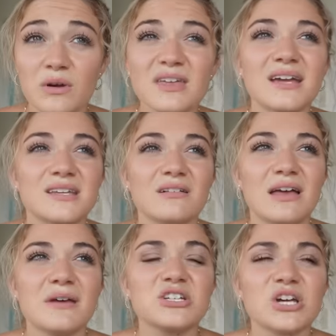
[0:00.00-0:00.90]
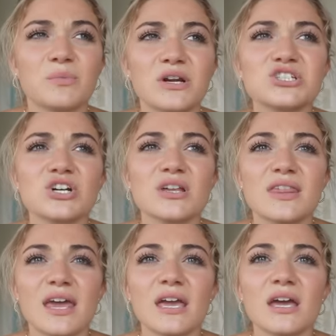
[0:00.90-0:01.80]
With Ideal Image, I'm pretty sure
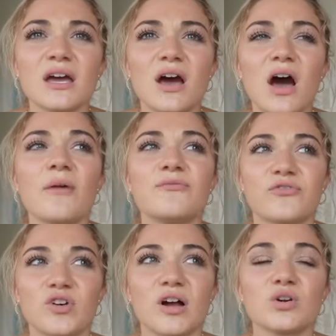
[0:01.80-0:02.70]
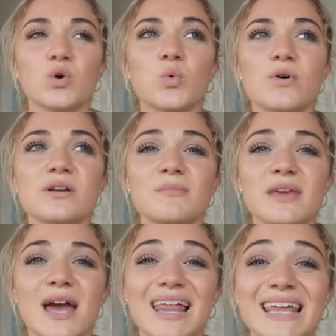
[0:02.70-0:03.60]
they upfront quoted
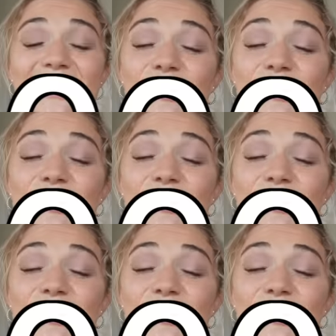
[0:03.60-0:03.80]
me at like